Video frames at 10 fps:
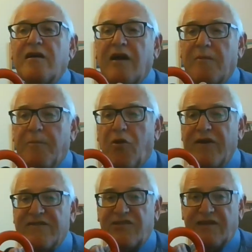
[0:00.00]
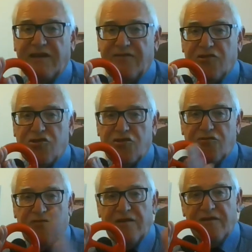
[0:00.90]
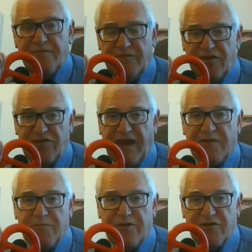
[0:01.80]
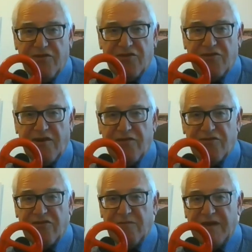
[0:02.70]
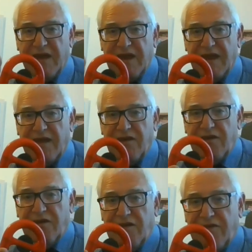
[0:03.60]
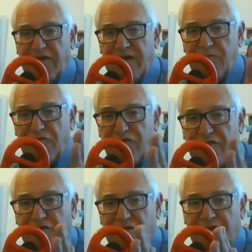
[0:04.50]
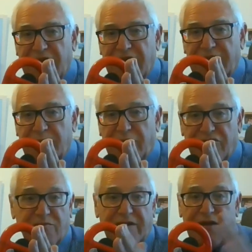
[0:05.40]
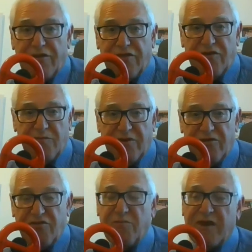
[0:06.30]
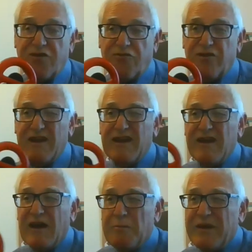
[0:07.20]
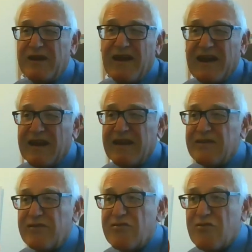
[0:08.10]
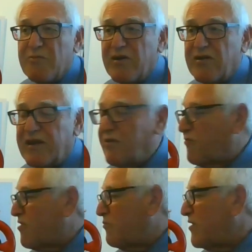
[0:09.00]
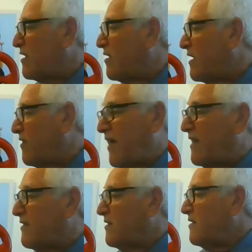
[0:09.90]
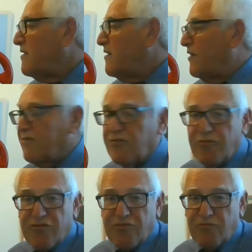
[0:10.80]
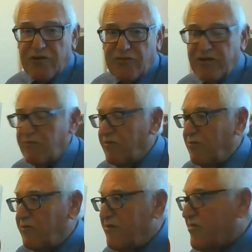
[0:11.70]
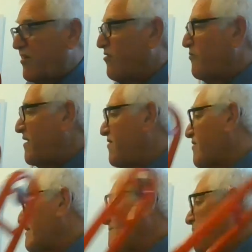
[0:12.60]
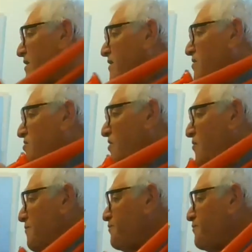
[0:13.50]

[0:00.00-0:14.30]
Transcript: a point in the tune, the second person starts at the beginning, and they move on, and then possibly a third person may join in, a bit like London's Burning or something like that. And of course, we all know what the word slow means. So